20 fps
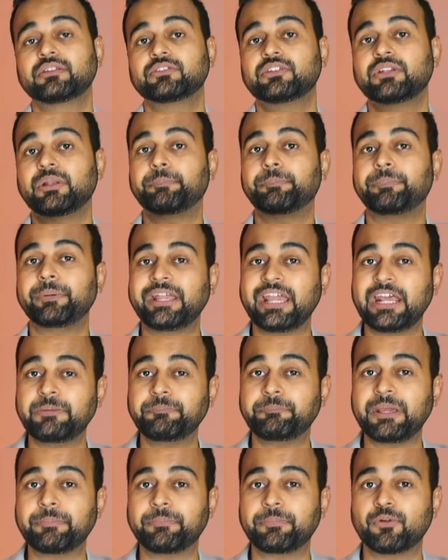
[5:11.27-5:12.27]
So the
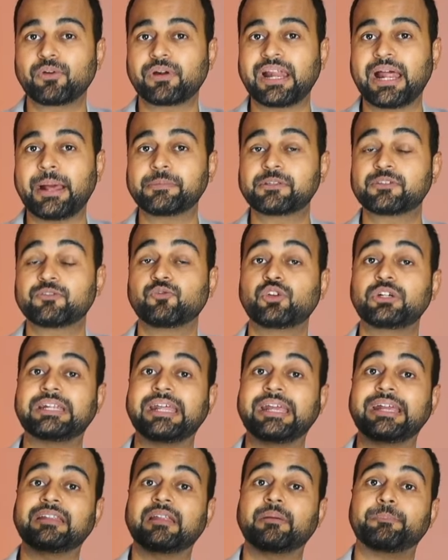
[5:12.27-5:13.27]
PNP programs would
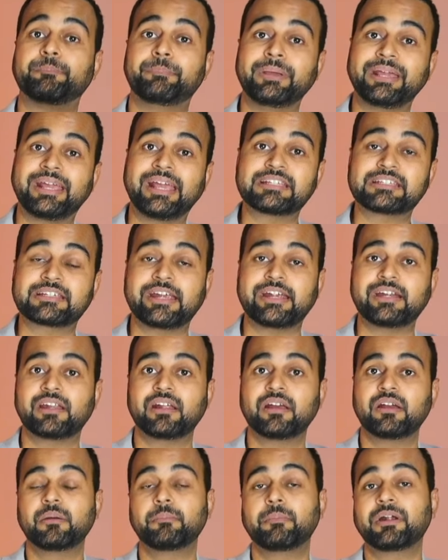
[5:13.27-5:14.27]
take the biggest hit,
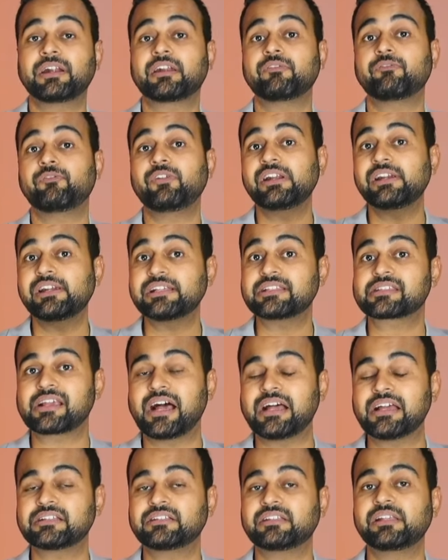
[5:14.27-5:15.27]
but we'll
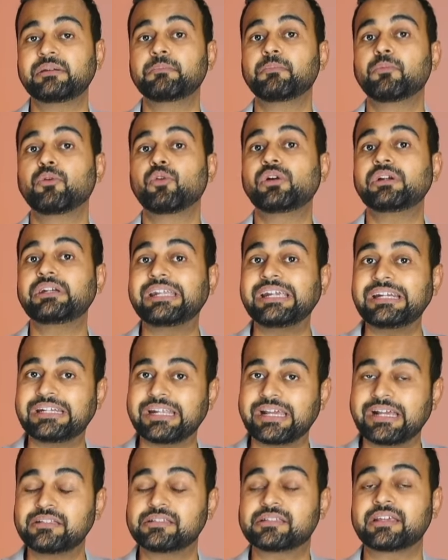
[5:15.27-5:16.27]
discuss the more
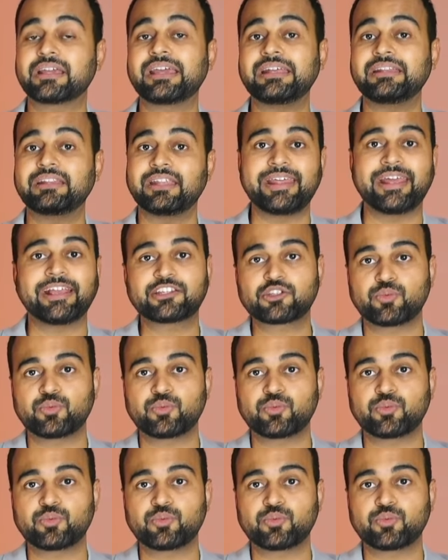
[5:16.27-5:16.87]
details in the next